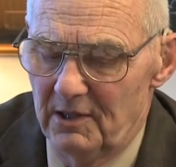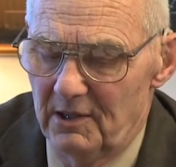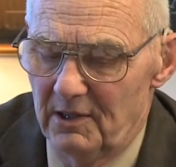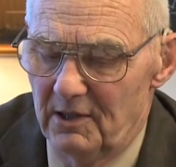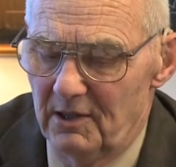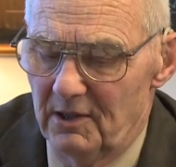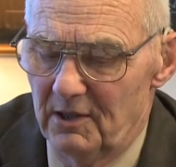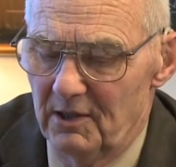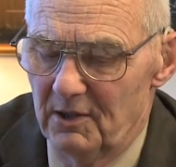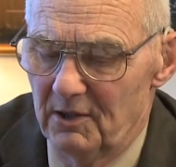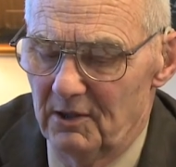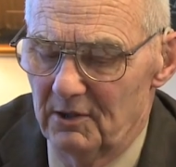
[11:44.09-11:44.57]

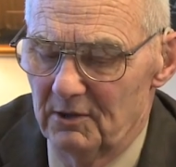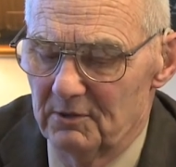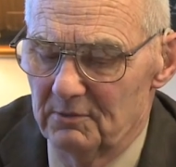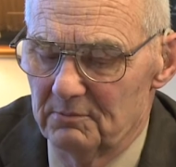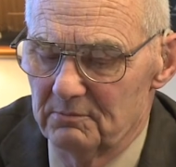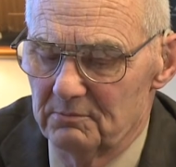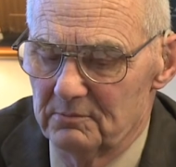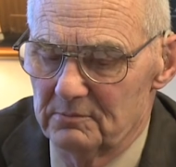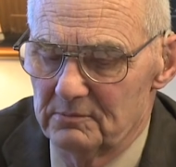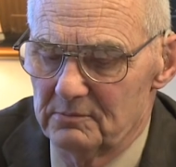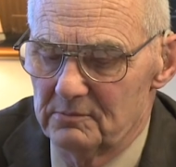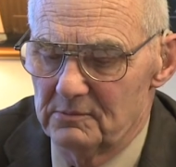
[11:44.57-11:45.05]
uh,
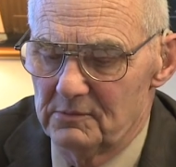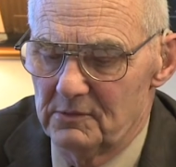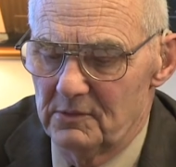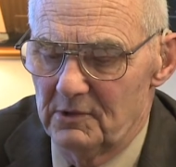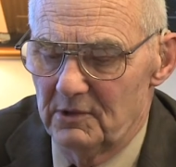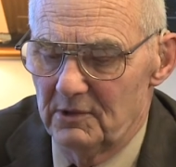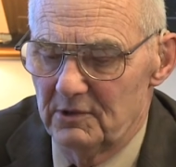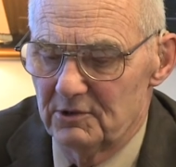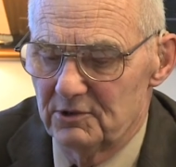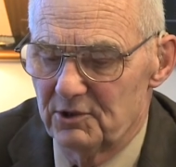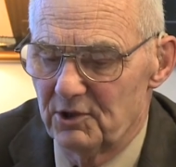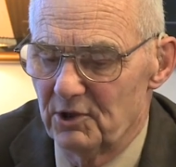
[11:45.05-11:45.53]

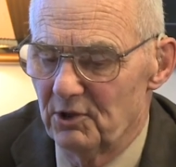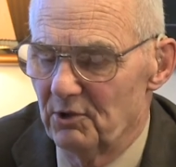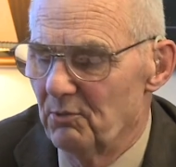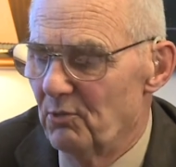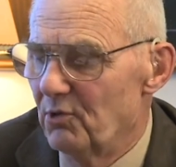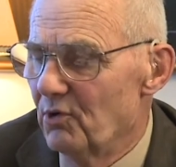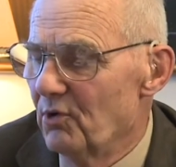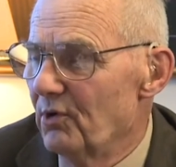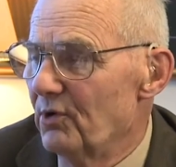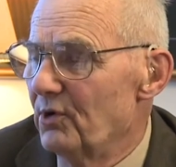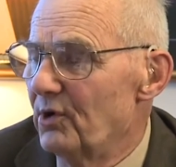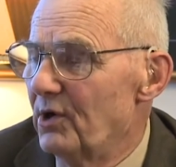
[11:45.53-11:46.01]

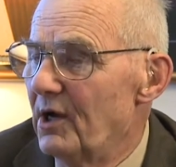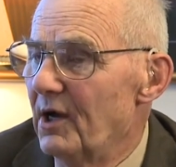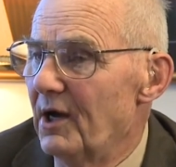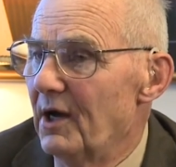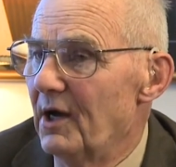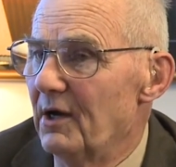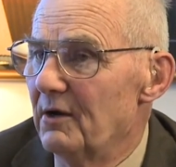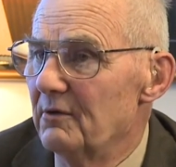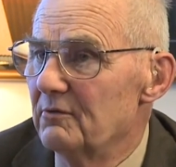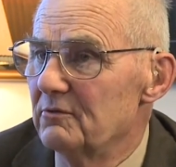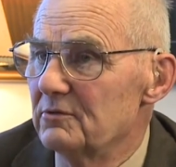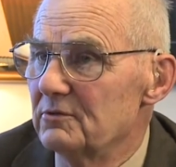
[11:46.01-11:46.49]
stillborn
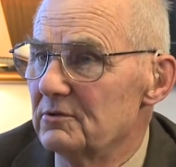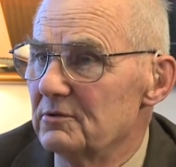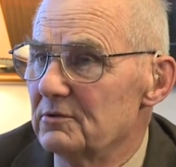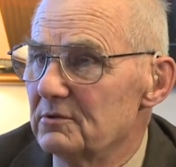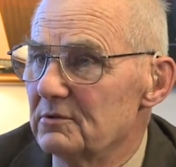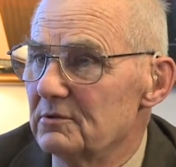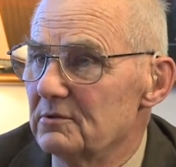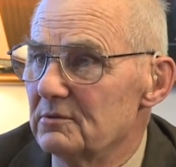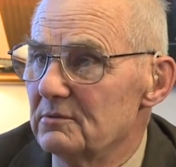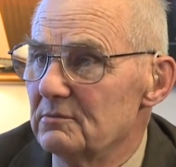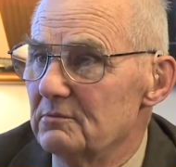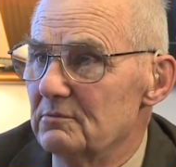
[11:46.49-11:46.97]

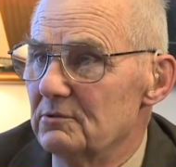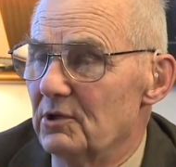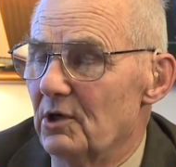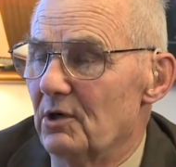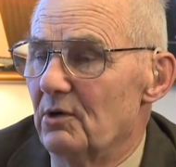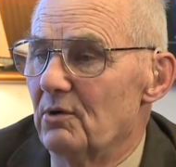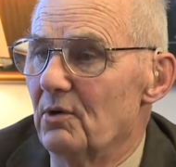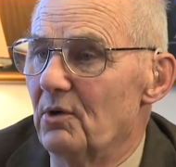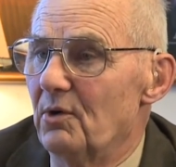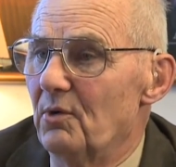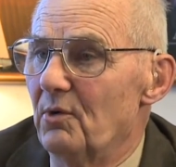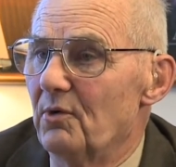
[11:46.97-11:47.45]
calves,
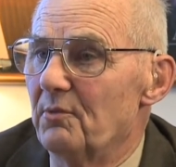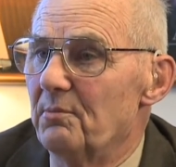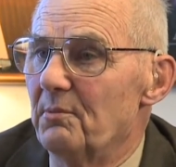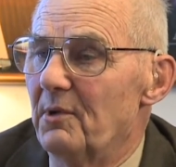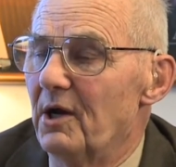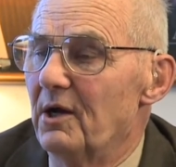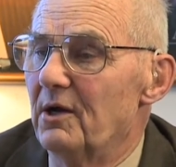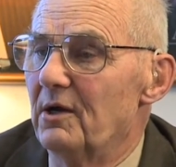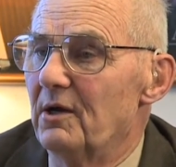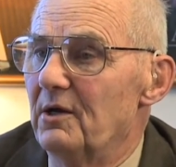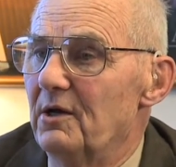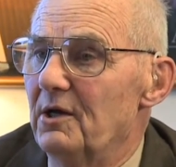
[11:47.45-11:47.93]
generally with
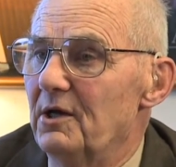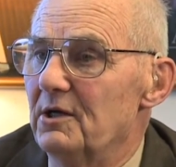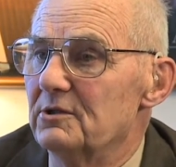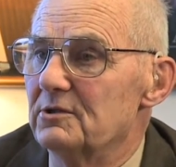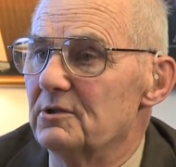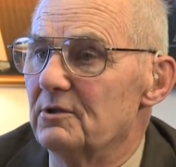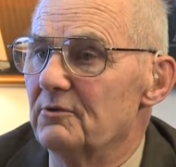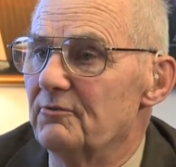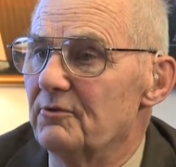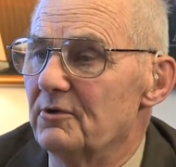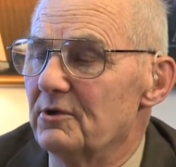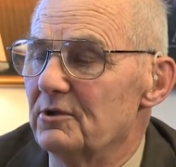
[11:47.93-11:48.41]
manganese
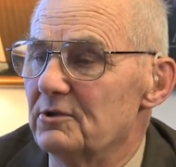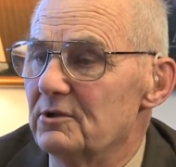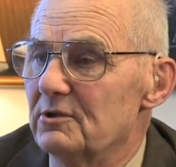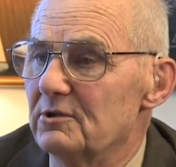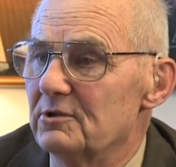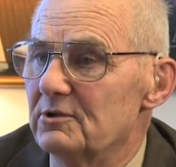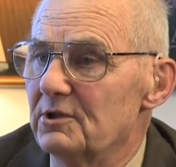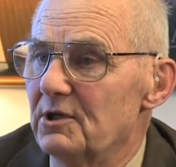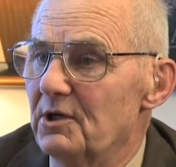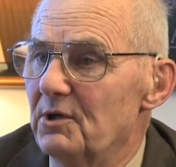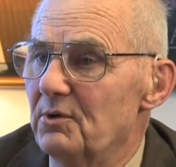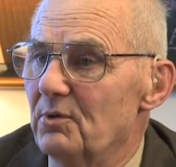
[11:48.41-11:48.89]

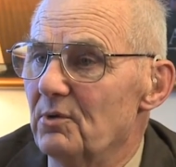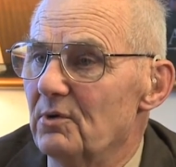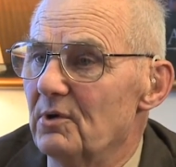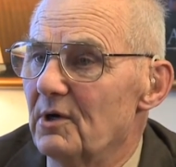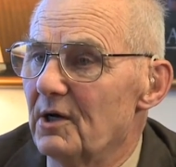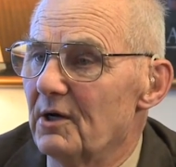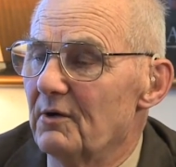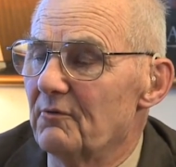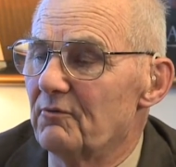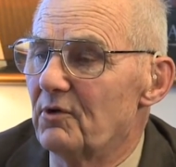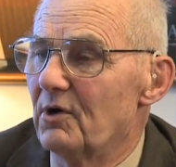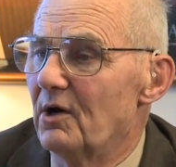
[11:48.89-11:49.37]
deficiency, will
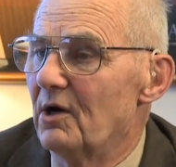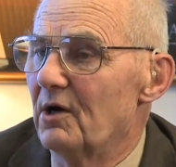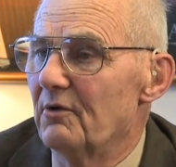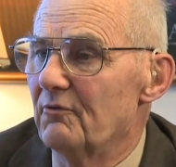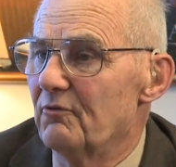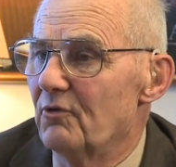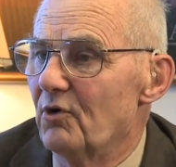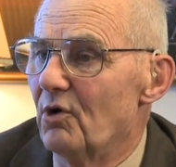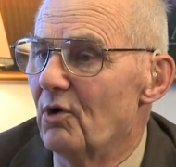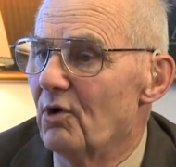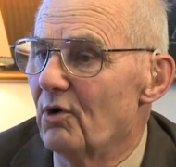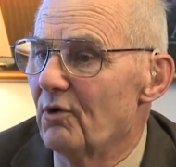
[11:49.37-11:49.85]
have kind
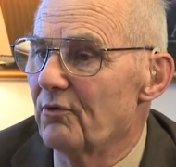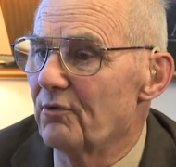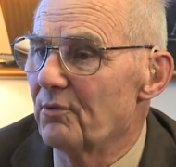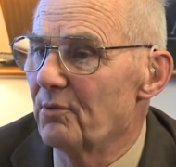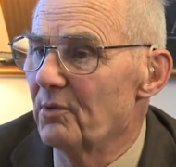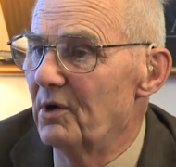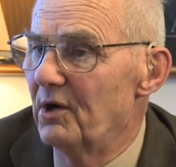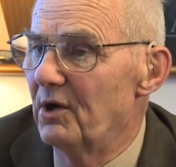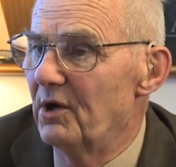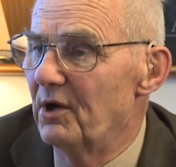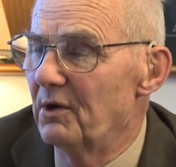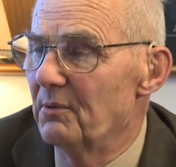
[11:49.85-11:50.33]
of an
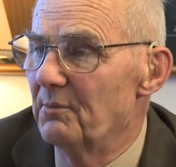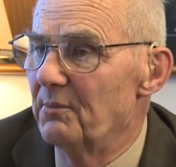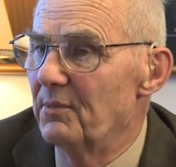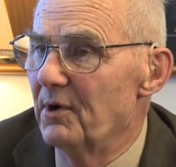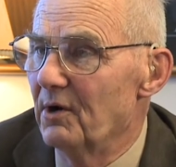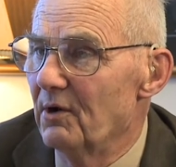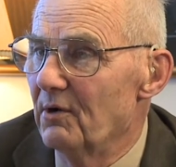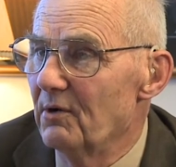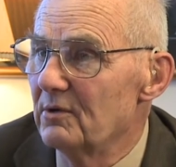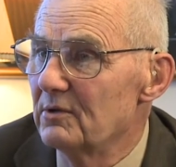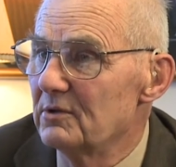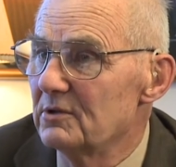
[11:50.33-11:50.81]
arthritic
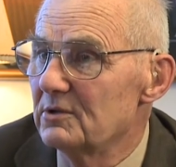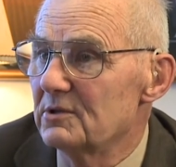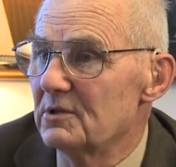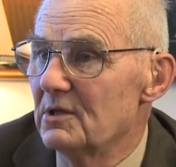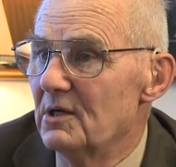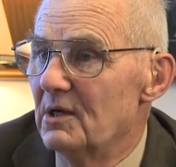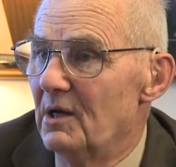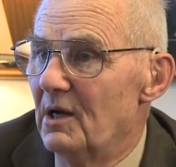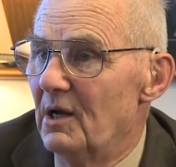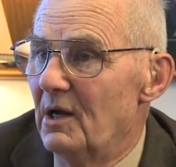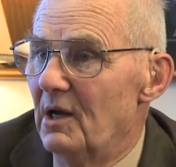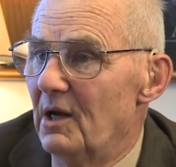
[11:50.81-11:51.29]
appearance
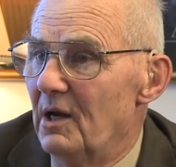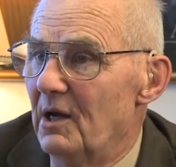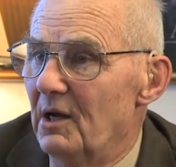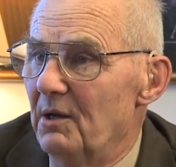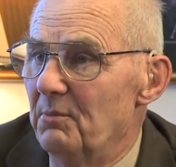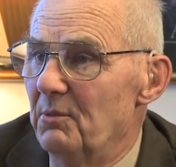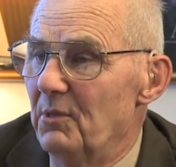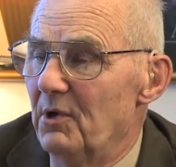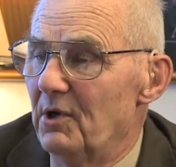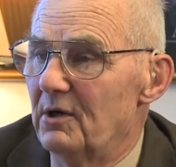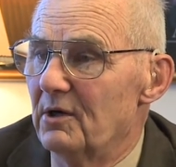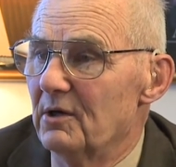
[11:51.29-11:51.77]

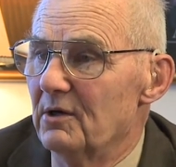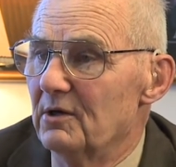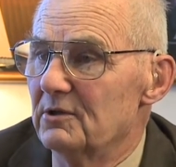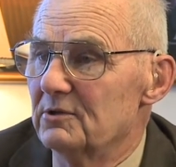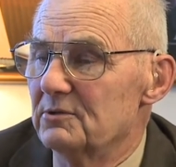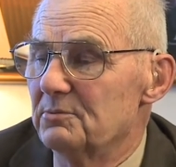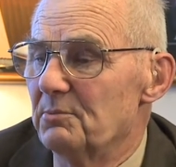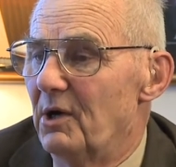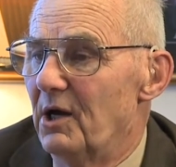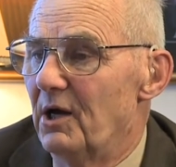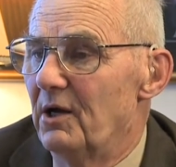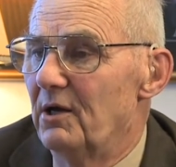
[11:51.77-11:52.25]

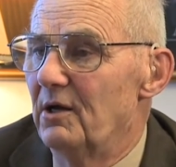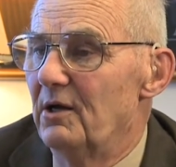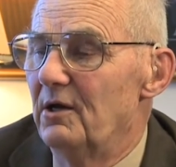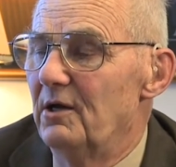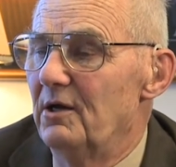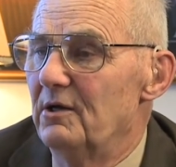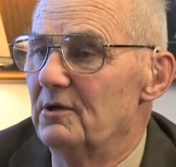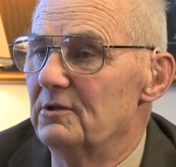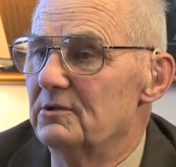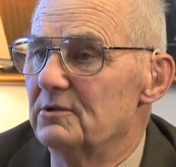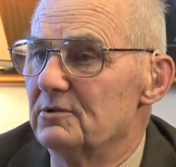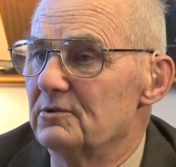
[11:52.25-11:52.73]
because
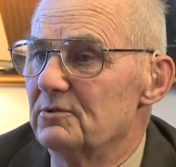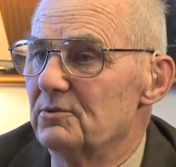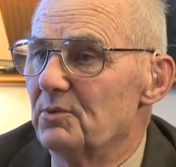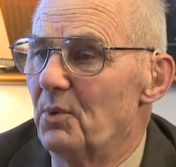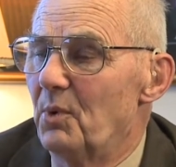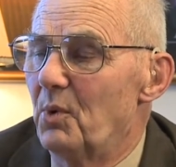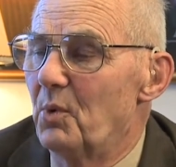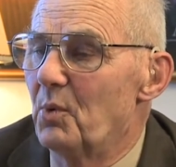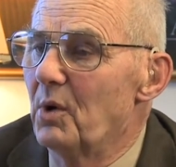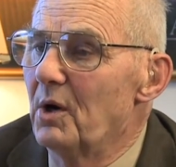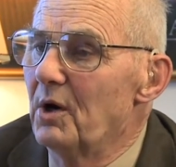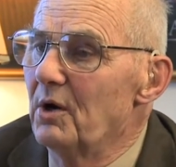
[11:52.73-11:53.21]
manganese is
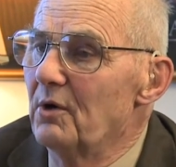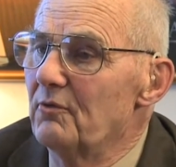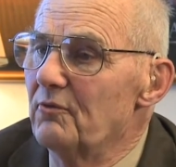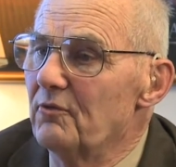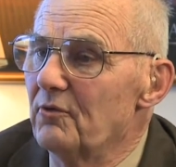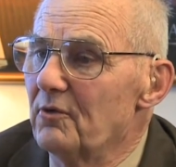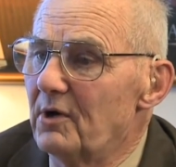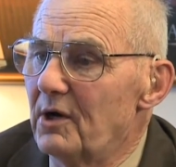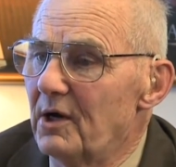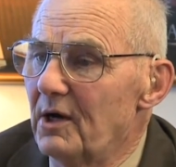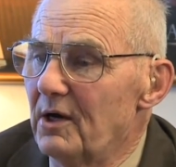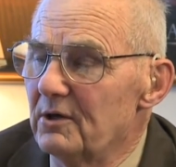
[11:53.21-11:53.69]
required
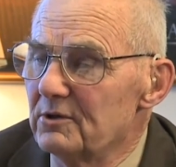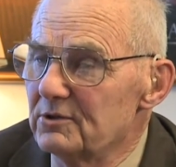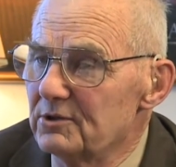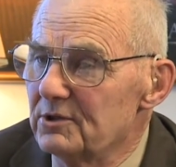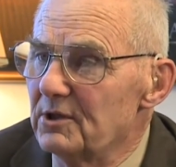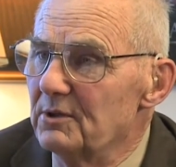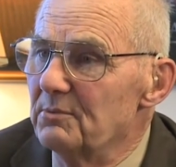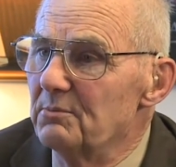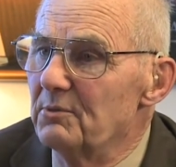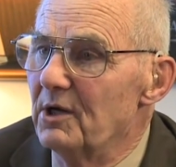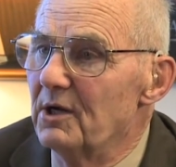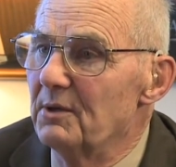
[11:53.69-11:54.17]
for
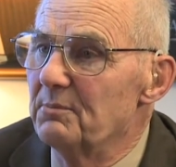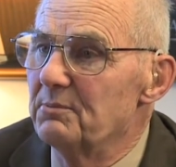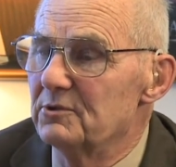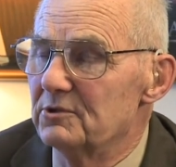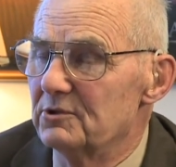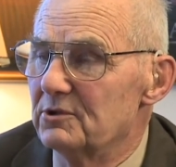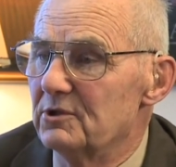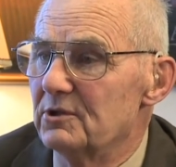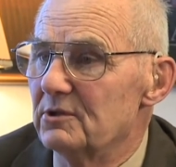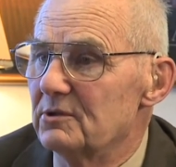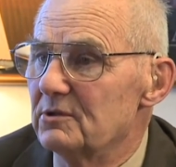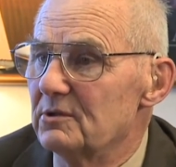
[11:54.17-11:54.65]
calcium
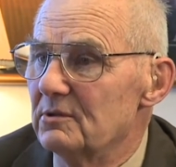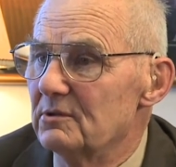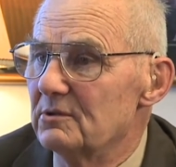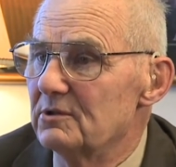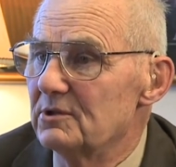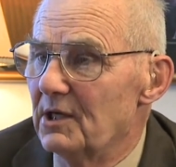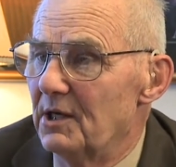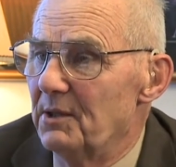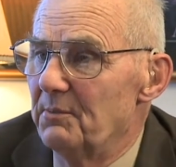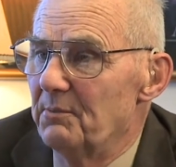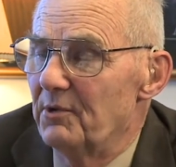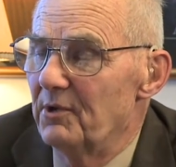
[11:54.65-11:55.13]
deposition.
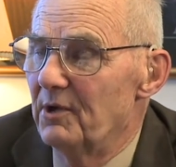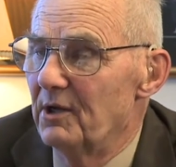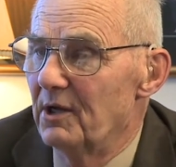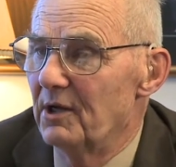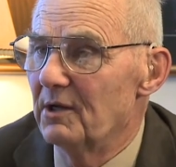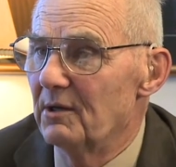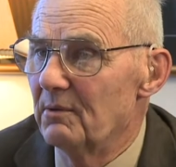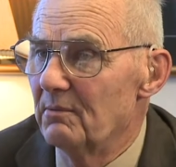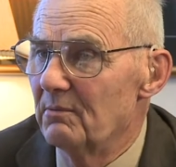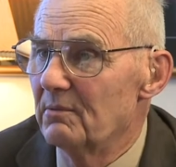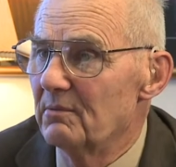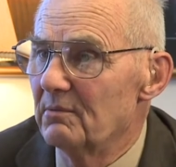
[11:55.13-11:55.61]
Same thing
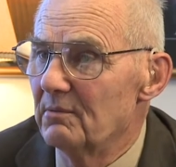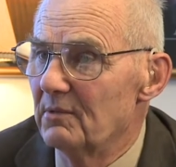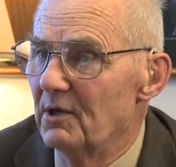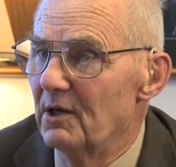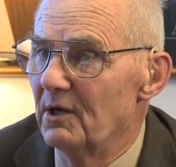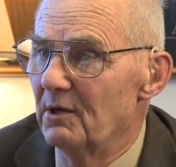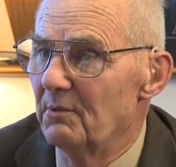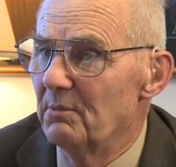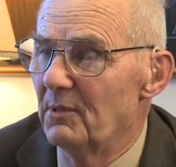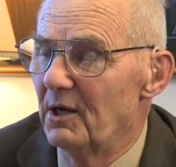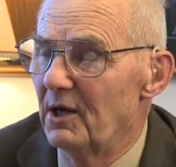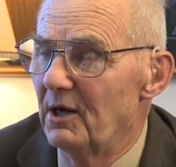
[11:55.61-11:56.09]
in,
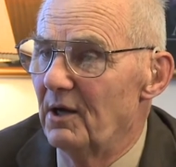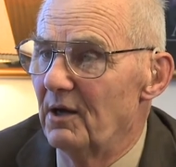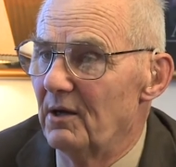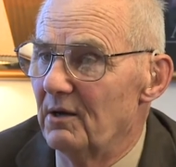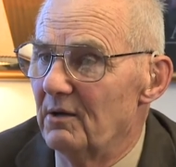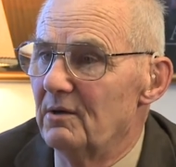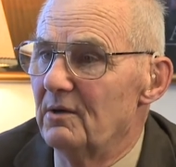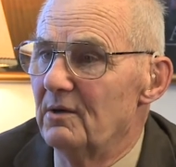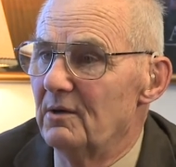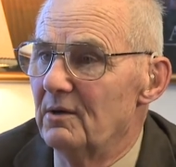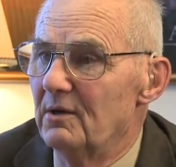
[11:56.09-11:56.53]
in man.